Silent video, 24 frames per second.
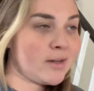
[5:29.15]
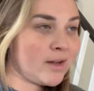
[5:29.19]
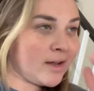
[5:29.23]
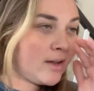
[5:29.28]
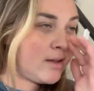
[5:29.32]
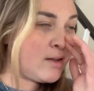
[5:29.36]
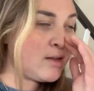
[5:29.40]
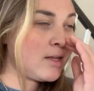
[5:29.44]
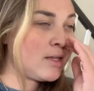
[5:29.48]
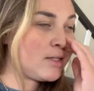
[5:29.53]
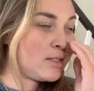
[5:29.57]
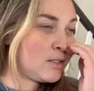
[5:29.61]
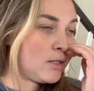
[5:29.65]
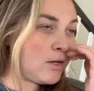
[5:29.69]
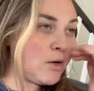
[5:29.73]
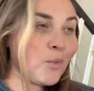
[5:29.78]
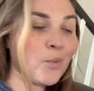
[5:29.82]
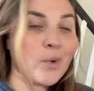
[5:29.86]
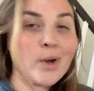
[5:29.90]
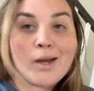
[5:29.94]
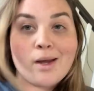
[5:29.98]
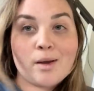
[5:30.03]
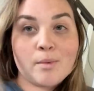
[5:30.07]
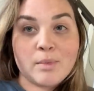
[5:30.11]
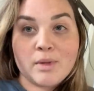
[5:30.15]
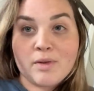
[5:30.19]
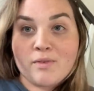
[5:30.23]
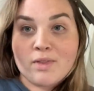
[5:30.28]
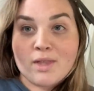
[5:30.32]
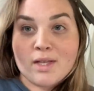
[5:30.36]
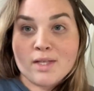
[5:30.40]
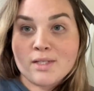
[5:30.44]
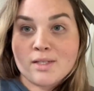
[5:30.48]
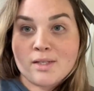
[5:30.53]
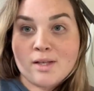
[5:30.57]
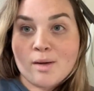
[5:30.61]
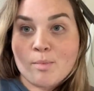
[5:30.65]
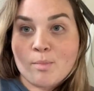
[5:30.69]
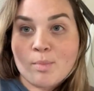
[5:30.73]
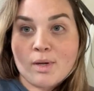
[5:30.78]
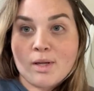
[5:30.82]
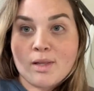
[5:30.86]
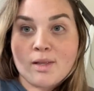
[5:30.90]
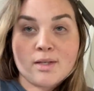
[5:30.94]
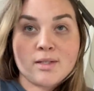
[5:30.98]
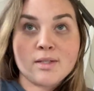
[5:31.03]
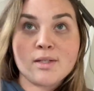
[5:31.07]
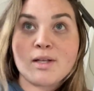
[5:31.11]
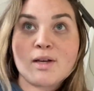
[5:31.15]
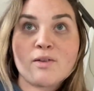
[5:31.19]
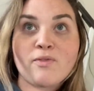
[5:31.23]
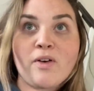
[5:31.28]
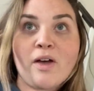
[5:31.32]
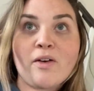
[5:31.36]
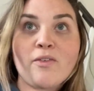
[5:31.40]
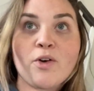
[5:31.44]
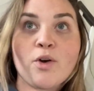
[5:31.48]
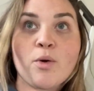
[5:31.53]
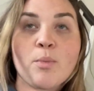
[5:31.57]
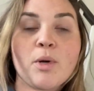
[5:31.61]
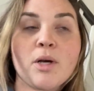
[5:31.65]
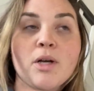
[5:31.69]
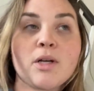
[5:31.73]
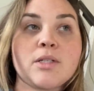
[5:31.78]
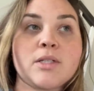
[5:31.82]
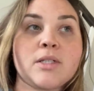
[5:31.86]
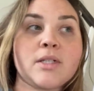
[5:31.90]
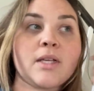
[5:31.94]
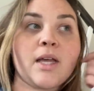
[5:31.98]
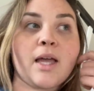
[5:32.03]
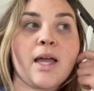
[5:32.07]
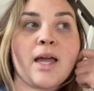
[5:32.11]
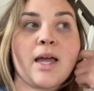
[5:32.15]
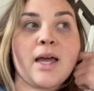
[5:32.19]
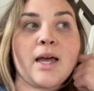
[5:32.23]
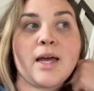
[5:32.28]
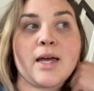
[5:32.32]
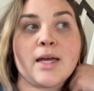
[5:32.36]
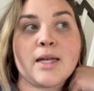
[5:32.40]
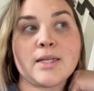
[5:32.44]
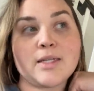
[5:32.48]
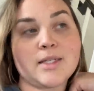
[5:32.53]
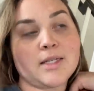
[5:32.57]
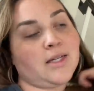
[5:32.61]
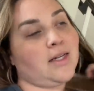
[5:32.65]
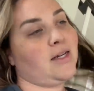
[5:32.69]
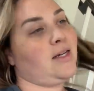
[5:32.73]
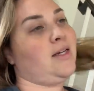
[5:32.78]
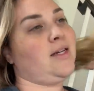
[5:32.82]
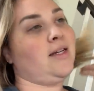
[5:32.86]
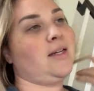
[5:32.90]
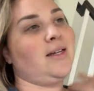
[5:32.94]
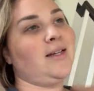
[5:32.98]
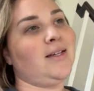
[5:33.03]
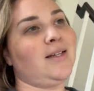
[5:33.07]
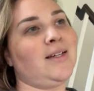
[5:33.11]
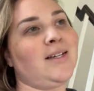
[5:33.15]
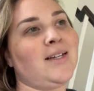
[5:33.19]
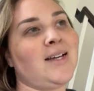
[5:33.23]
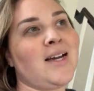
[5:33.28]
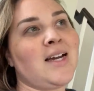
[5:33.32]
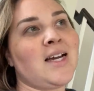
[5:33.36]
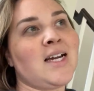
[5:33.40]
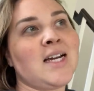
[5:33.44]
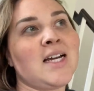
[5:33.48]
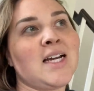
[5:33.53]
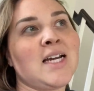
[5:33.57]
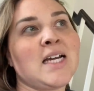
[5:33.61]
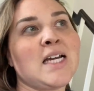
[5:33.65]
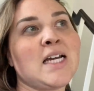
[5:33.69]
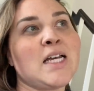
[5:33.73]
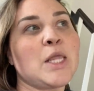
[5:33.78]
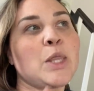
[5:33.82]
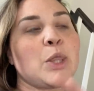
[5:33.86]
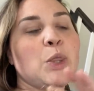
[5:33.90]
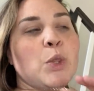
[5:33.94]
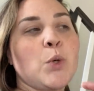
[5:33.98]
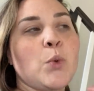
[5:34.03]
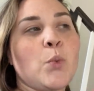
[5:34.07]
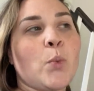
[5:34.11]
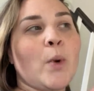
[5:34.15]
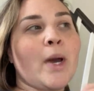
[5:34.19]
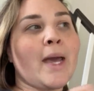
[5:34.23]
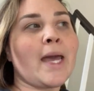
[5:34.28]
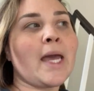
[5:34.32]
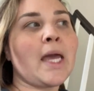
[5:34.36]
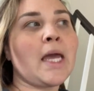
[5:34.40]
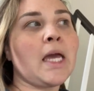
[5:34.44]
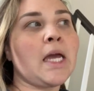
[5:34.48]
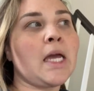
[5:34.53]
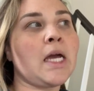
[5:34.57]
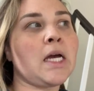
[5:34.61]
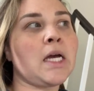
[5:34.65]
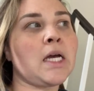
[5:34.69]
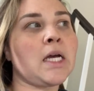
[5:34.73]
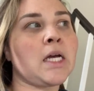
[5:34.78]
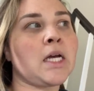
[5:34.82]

There's no way I'm leaving that salon paying less than like five hundred bucks. And the way